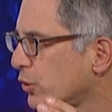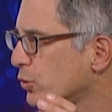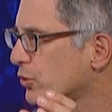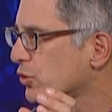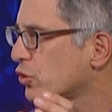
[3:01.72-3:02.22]
You
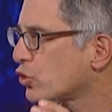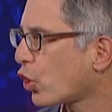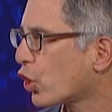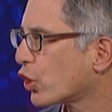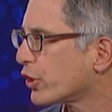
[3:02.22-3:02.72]

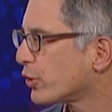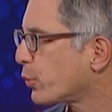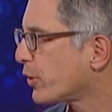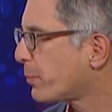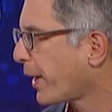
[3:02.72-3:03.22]
started
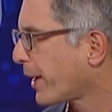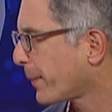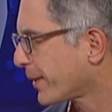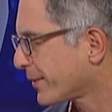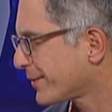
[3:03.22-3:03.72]
with
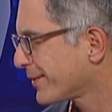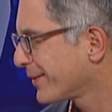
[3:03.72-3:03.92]
payments.